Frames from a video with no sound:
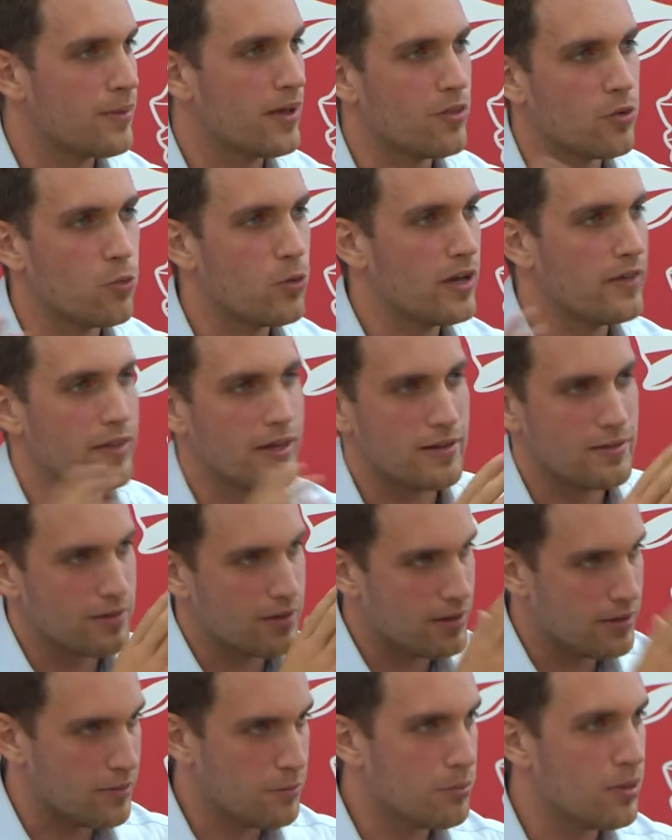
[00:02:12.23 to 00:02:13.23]
and the way that
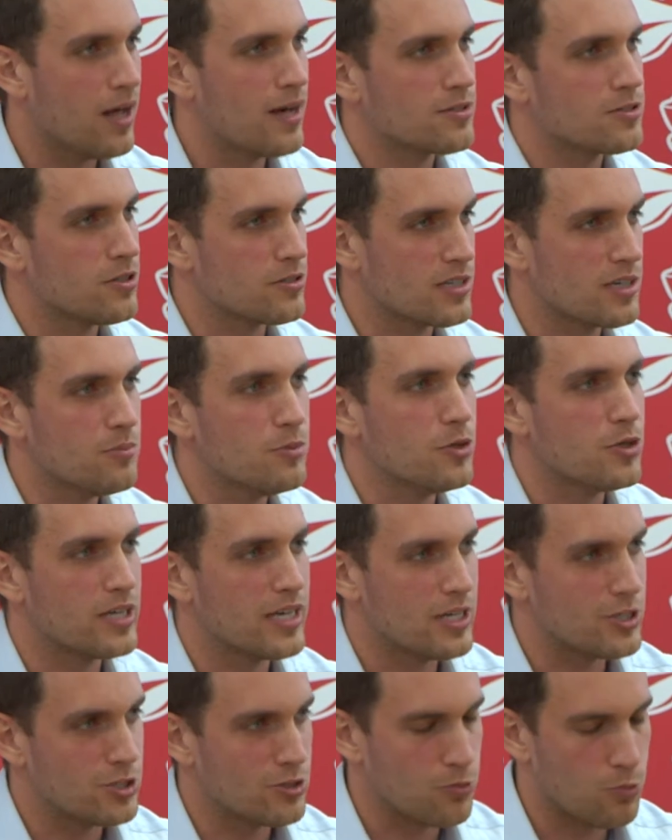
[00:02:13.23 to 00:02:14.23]
uh, blocks on
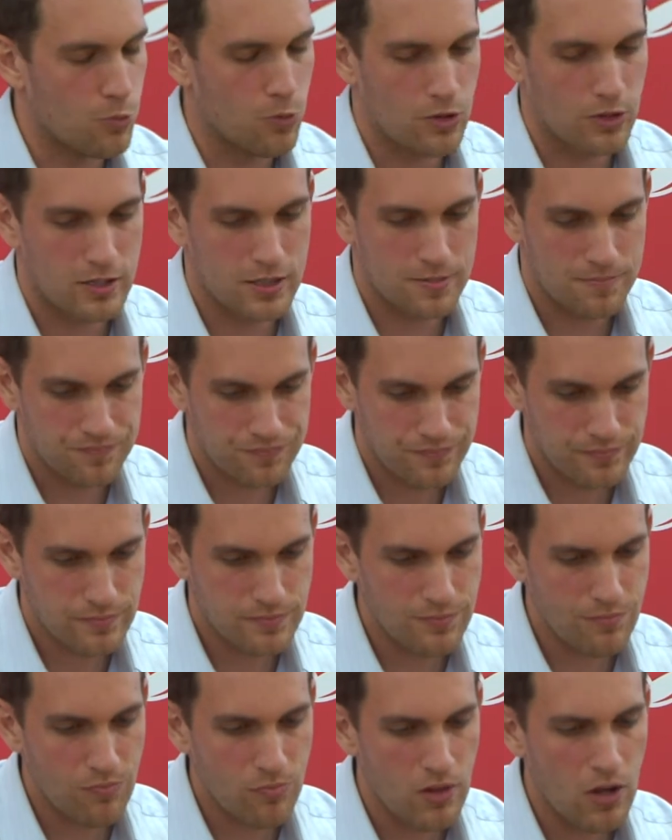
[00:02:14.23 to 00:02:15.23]
communication work
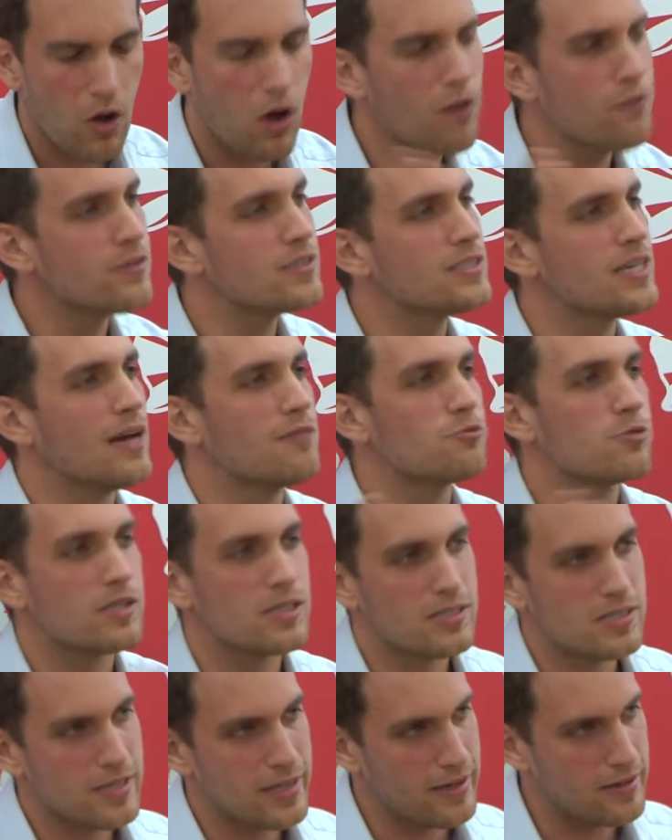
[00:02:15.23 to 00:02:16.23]
oftentimes what they
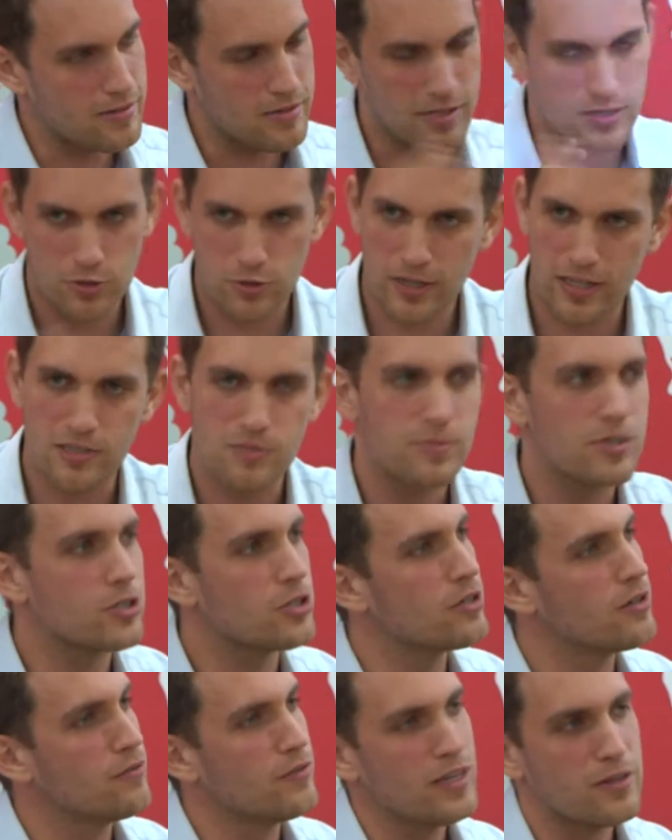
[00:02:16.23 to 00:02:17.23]
say is the transmission
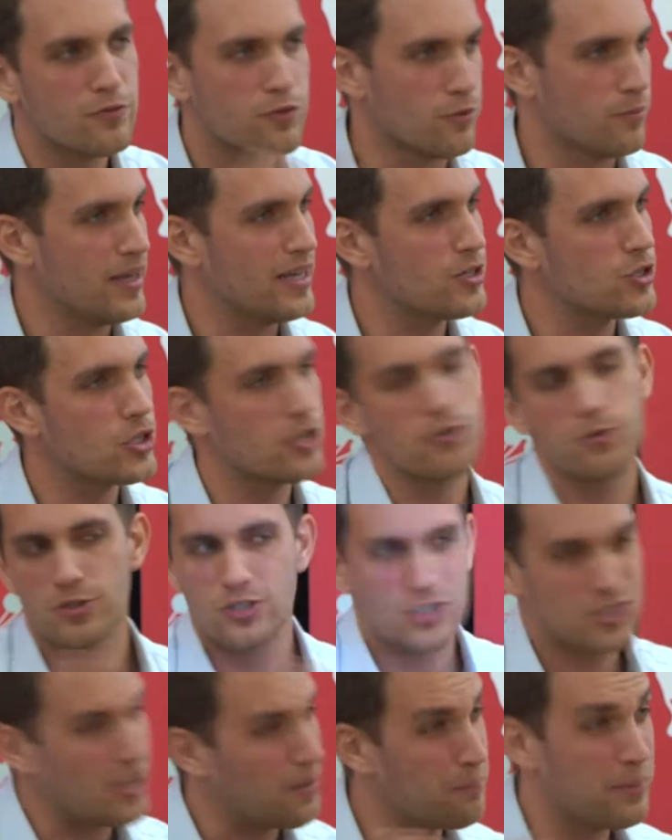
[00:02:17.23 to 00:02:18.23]
of information or
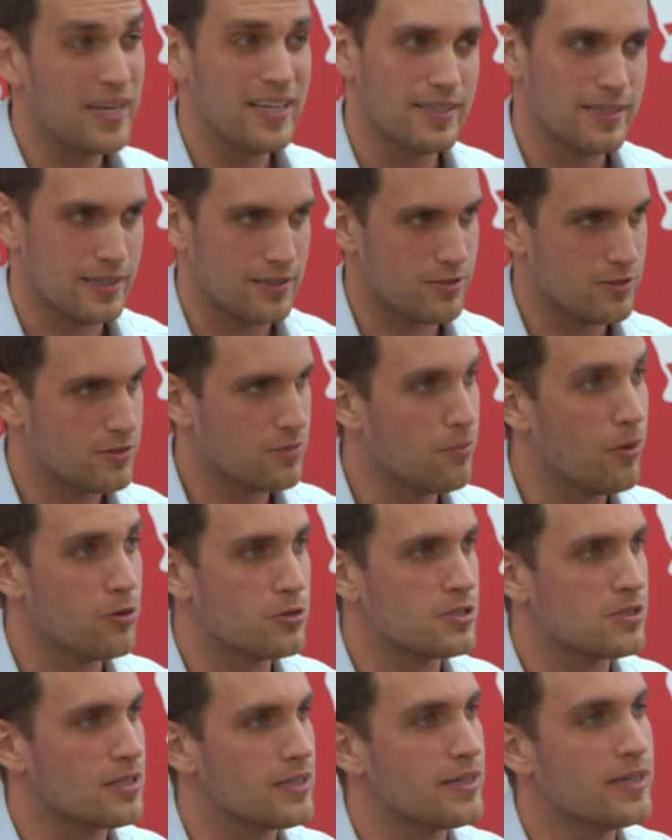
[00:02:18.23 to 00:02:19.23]
just opinions
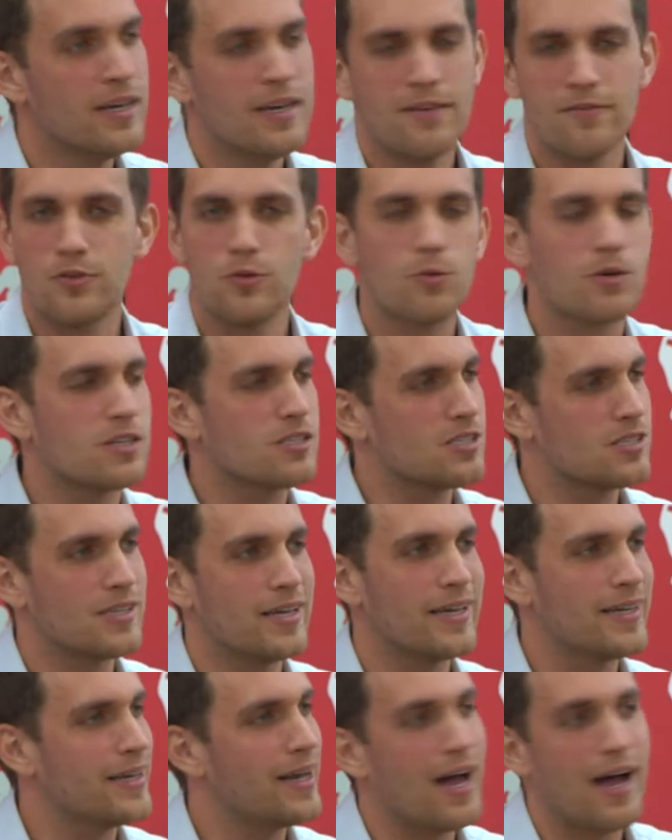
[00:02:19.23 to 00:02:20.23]
mostly. If you want to
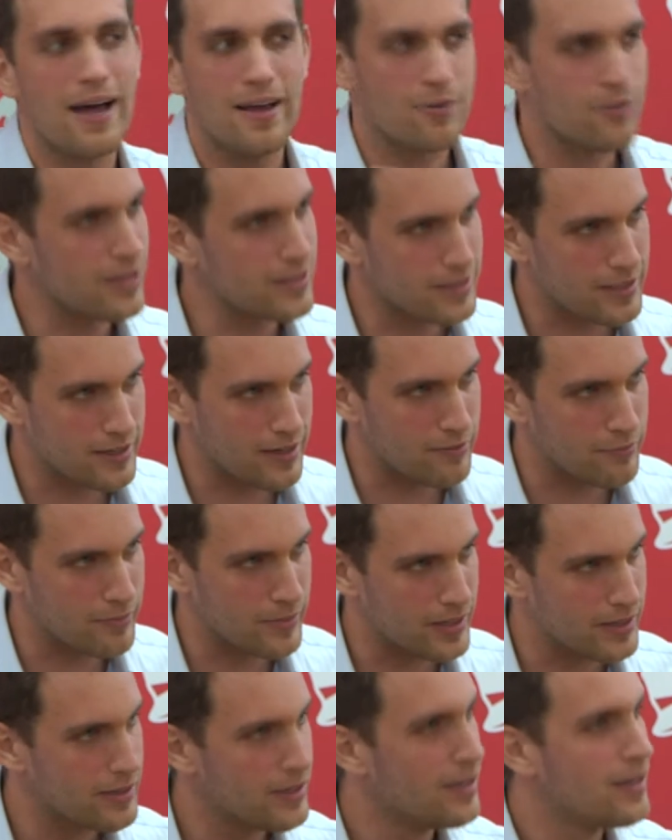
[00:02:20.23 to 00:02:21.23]
say, I don't like the government,
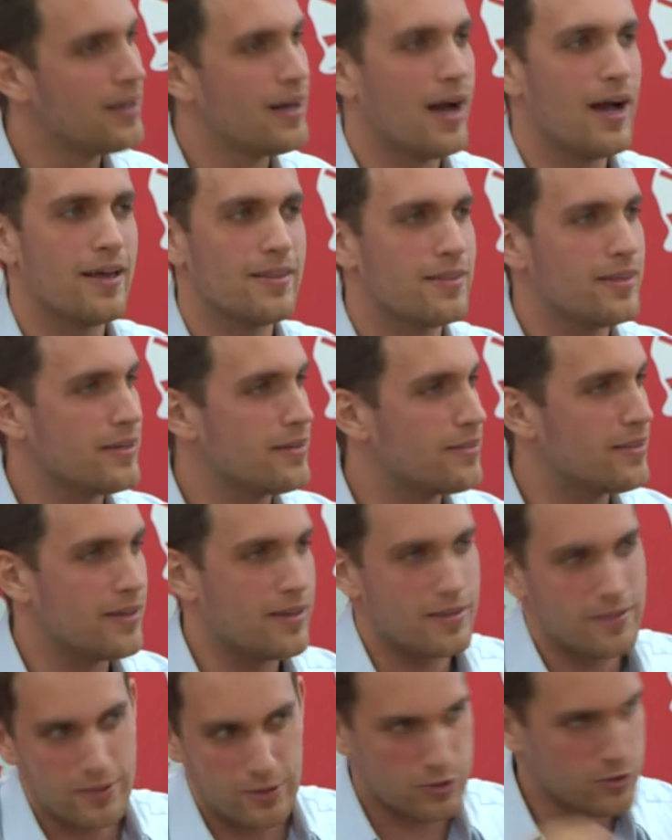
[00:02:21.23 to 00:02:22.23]
I think
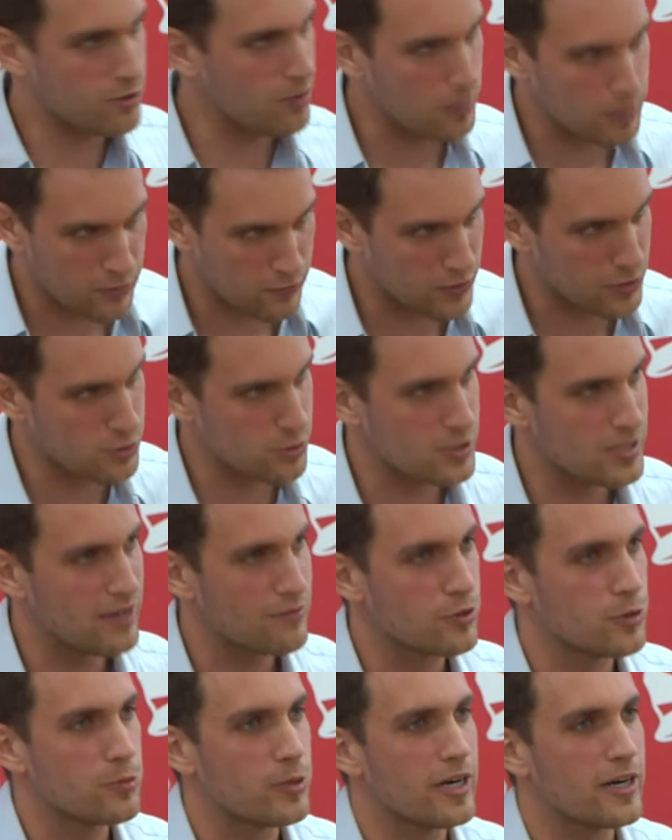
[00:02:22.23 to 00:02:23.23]
that there's corrupt officials
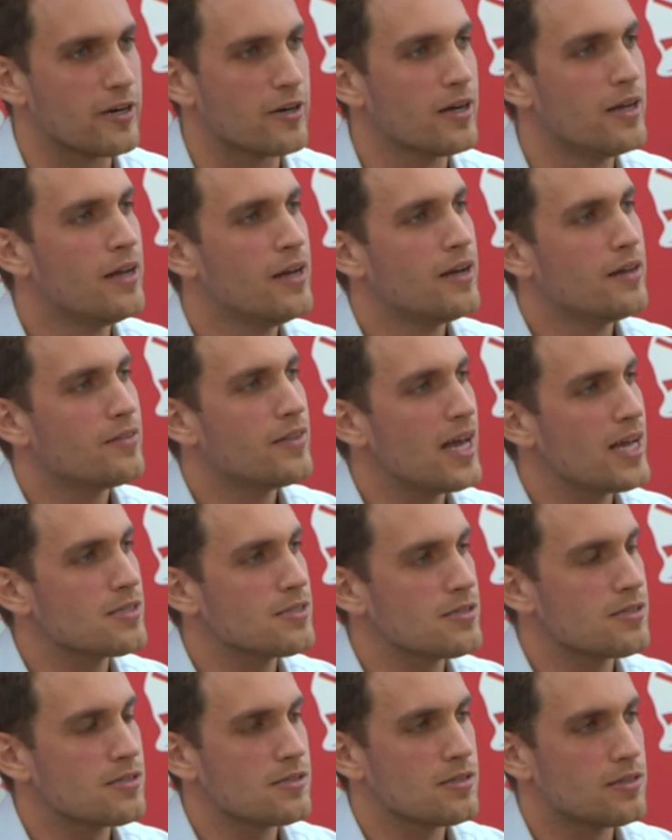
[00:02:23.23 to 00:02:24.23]
everywhere,
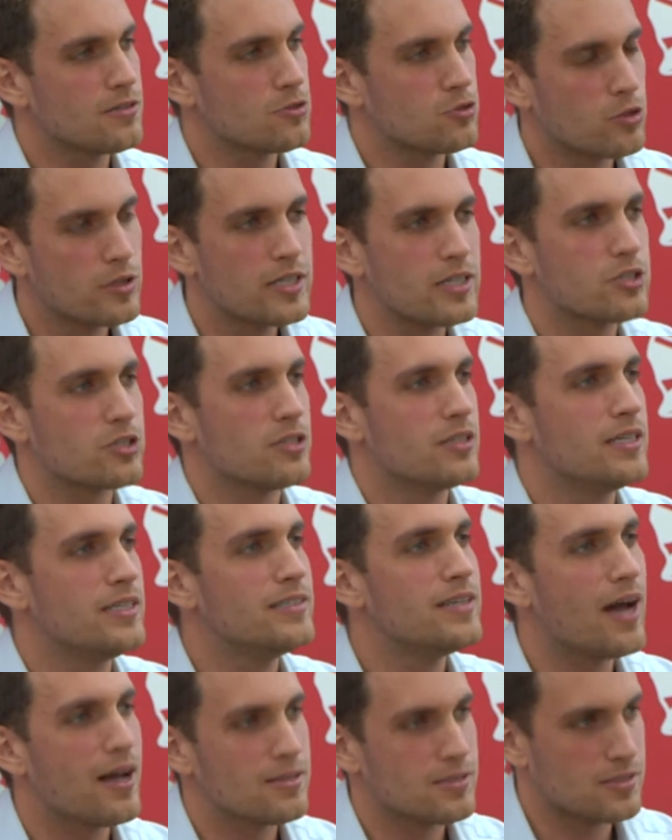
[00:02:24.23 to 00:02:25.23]
that's traditionally
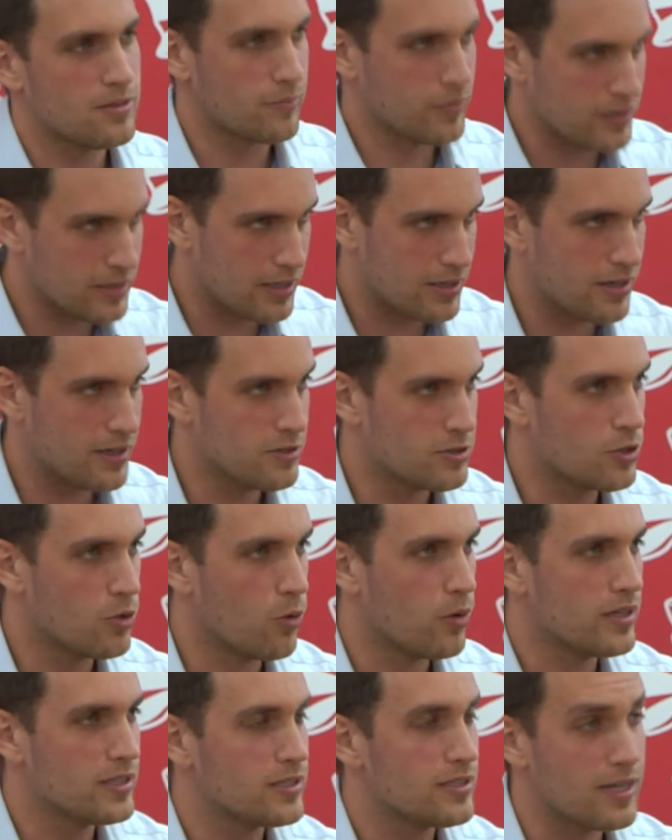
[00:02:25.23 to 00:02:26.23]
not something that is
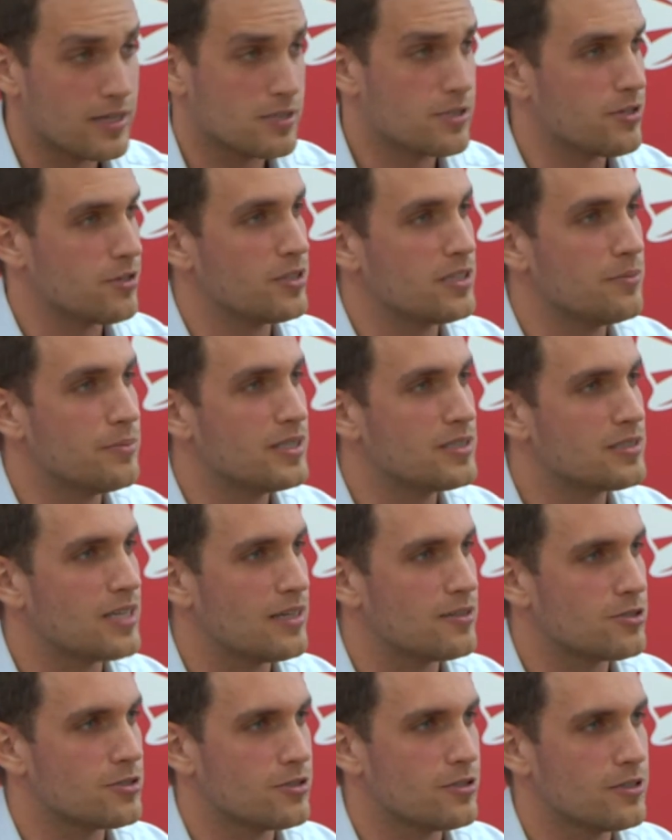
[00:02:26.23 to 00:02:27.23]
going to necessarily be
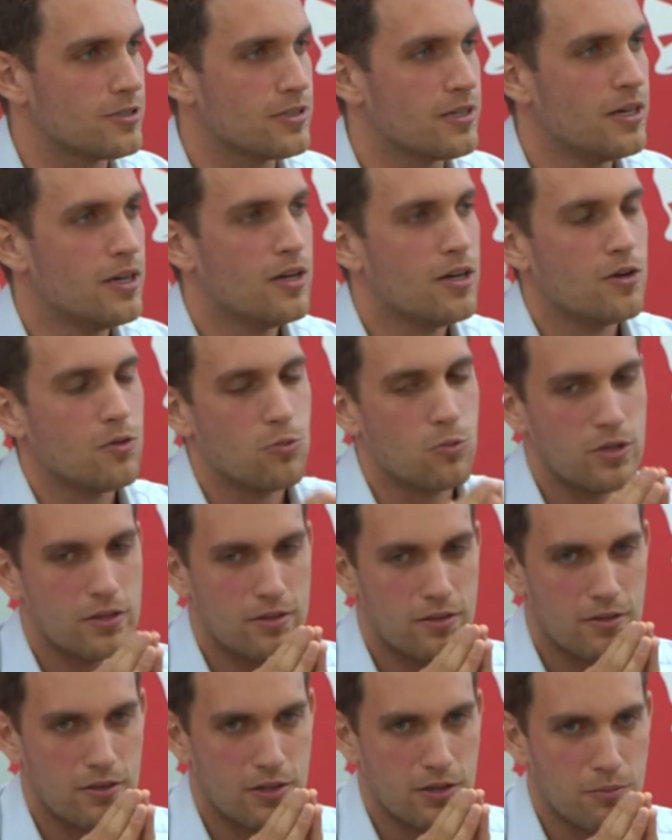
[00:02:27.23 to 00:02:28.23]
censored. What
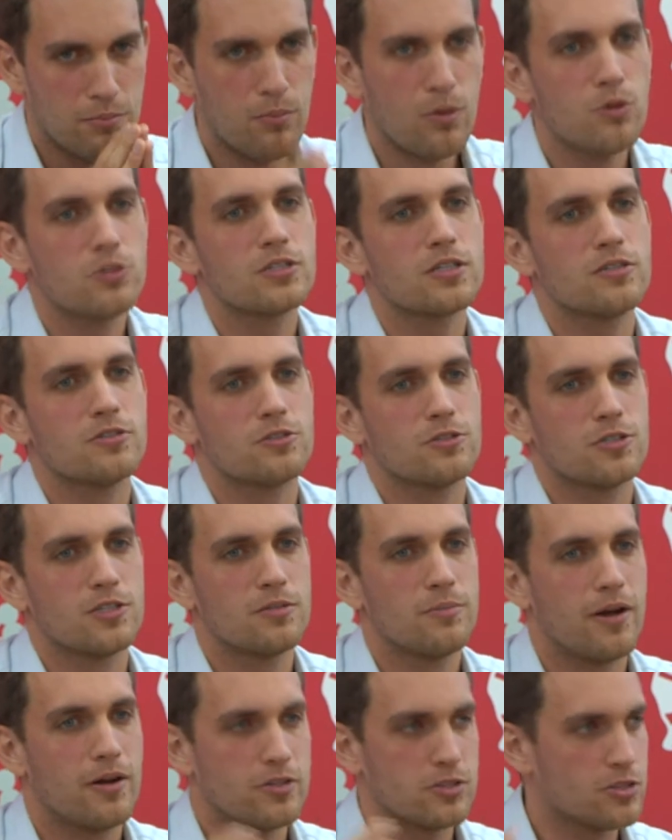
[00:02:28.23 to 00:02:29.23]
they're most concerned
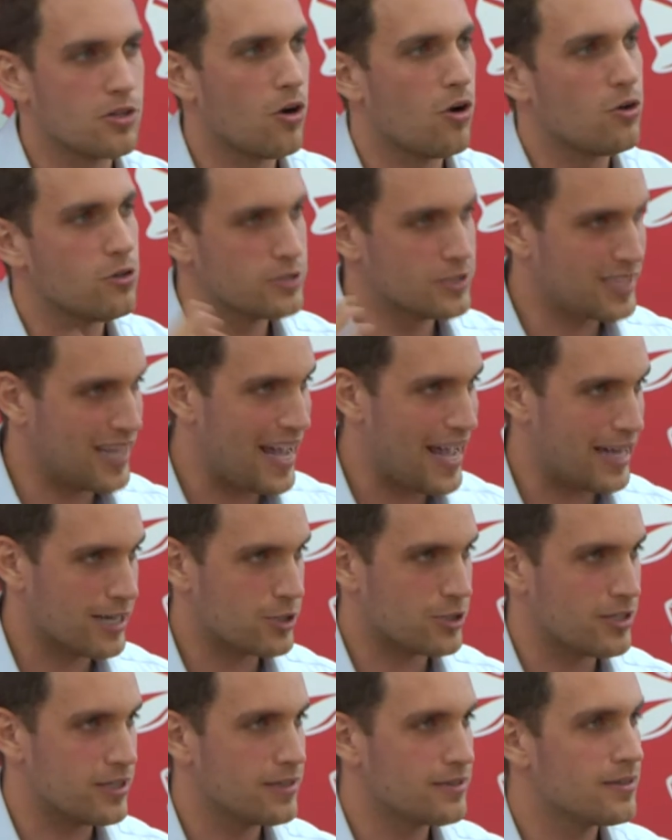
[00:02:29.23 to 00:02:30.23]
about is calls to
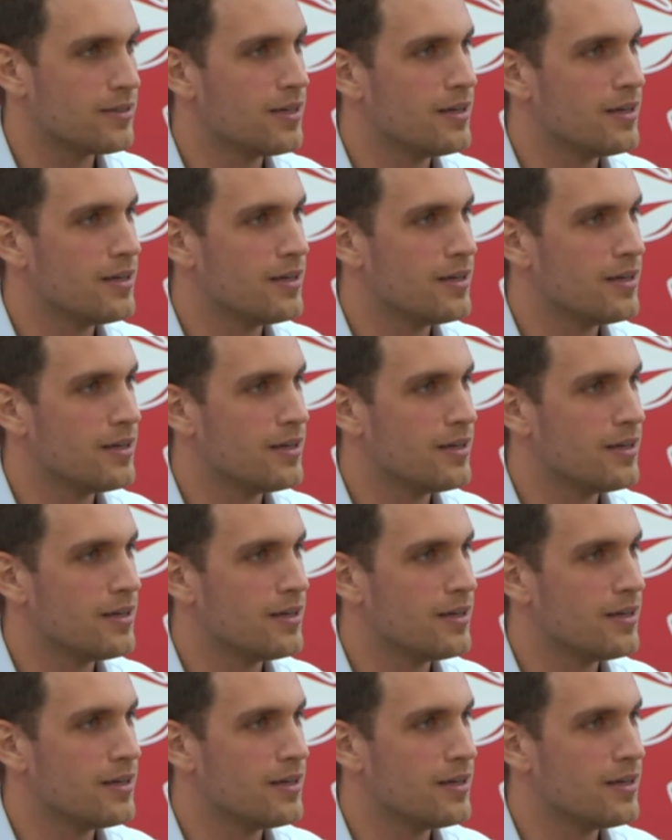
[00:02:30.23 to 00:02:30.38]
action.